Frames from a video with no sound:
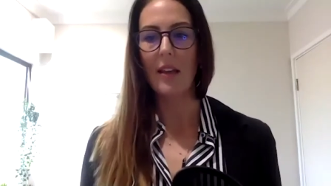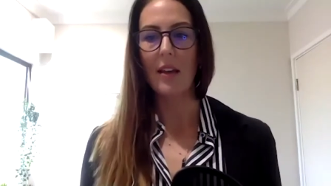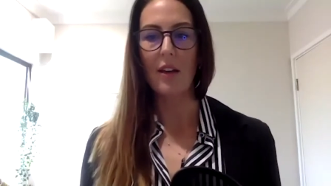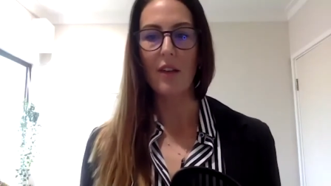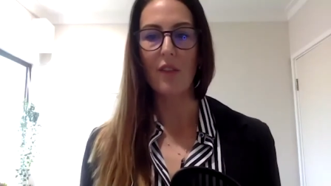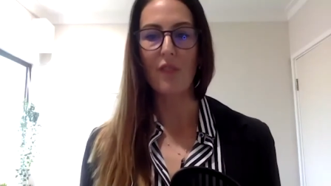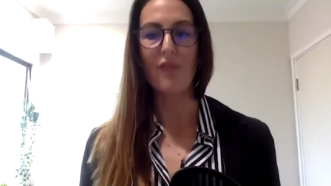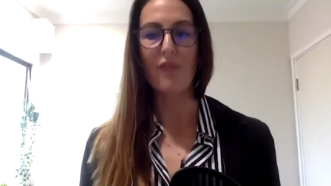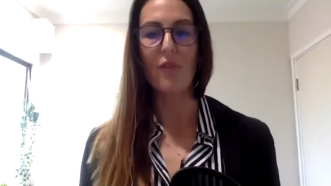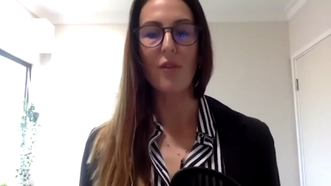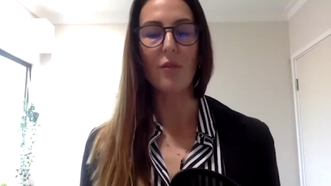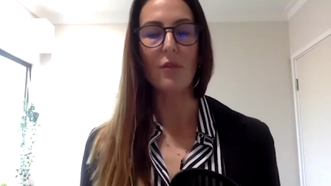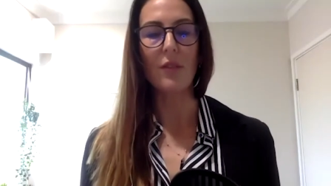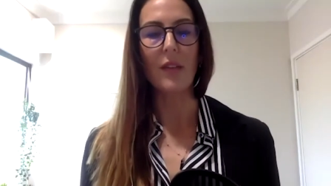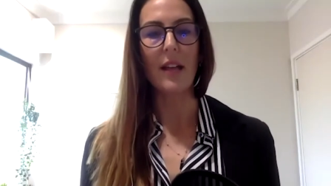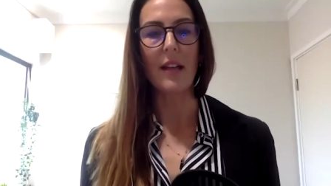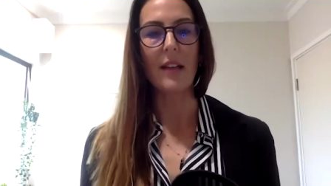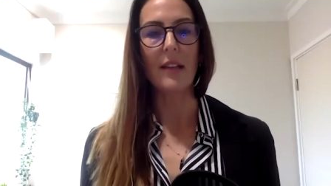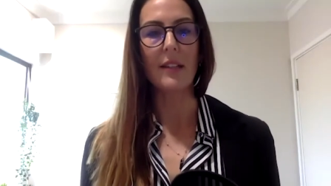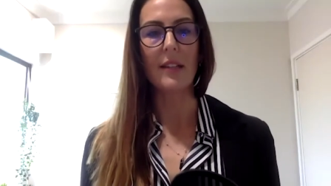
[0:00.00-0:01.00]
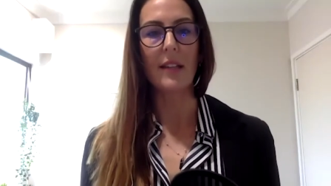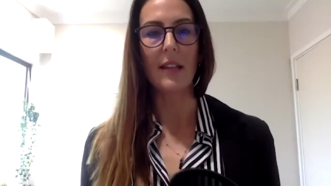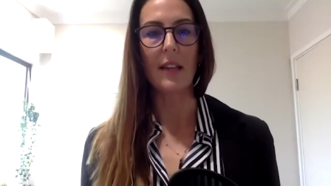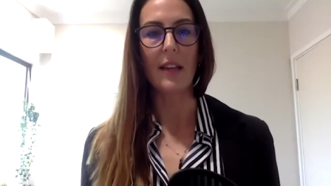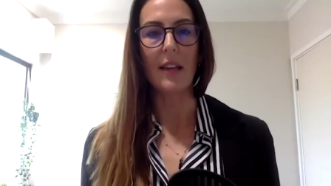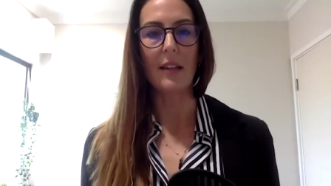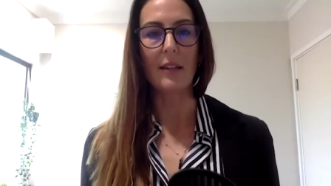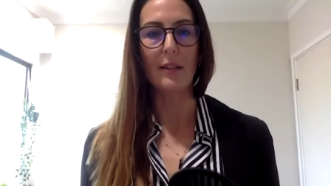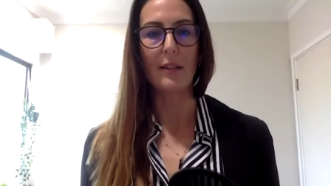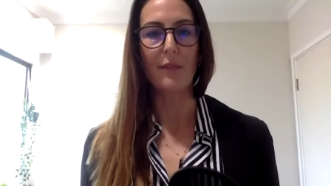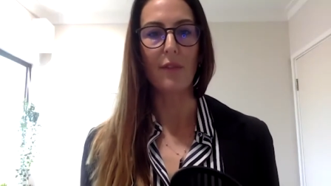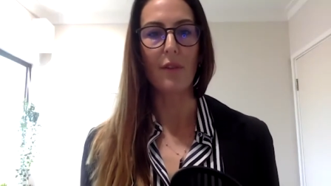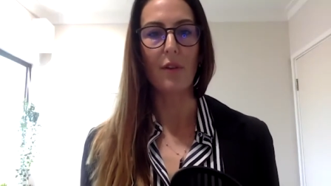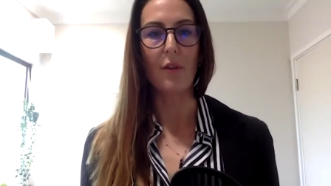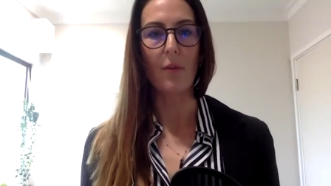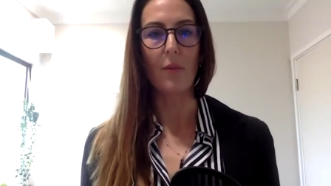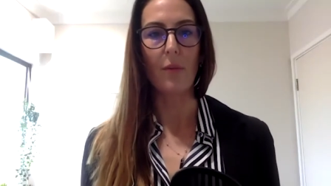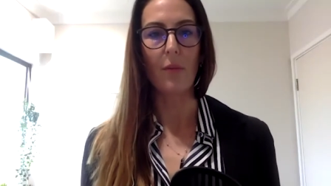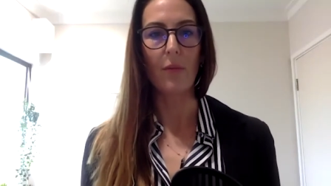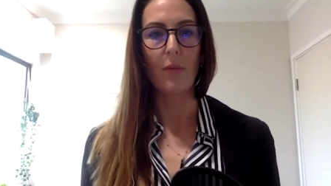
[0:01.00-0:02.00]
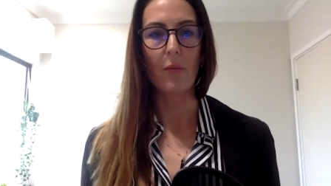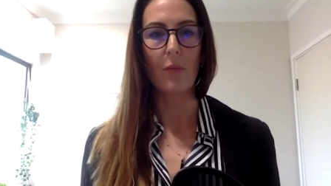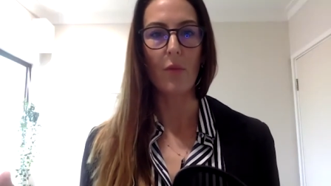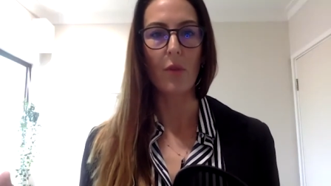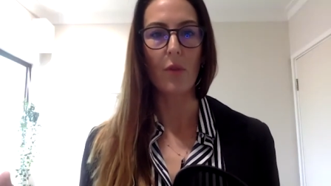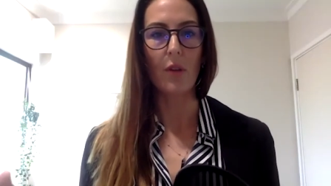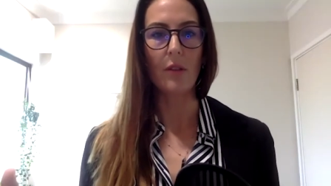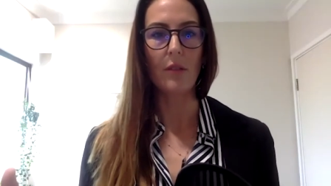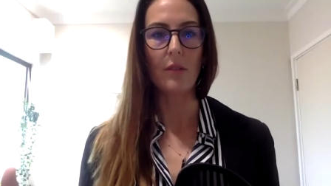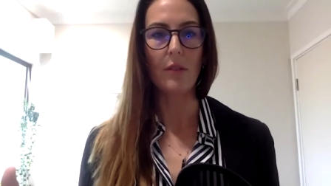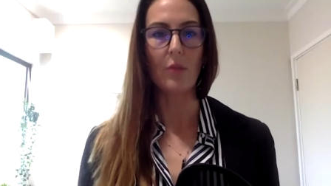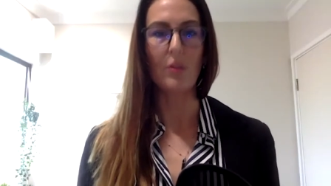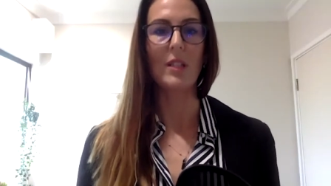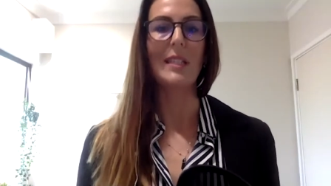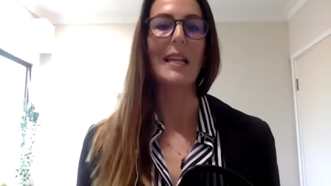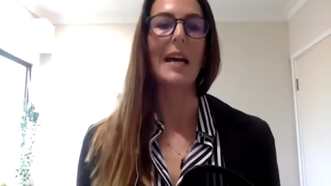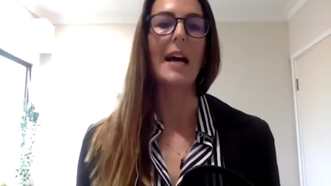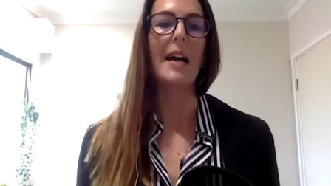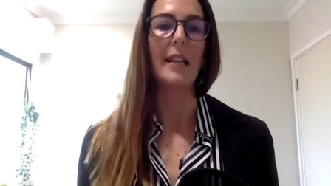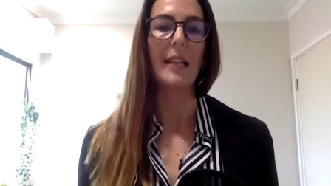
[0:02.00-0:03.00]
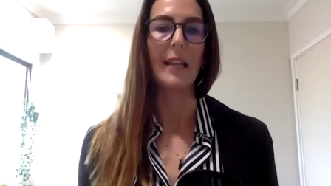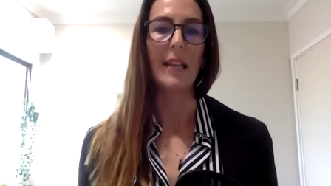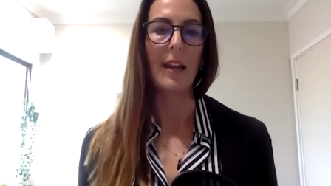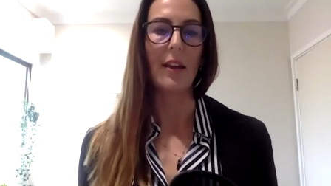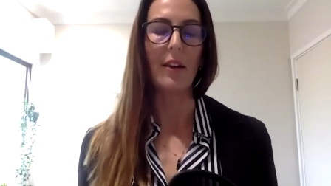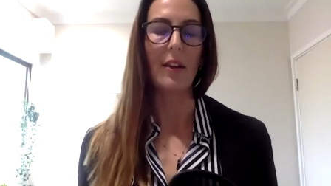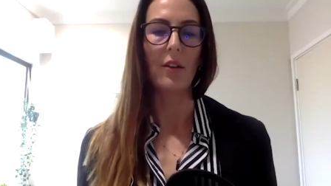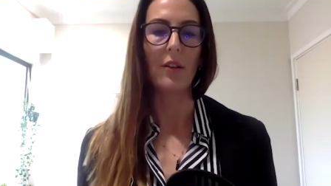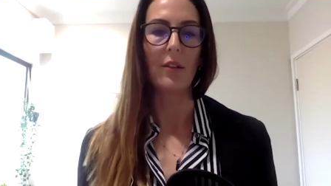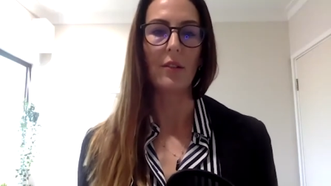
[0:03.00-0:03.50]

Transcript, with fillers: kind of fall downs i guess from what or starting keto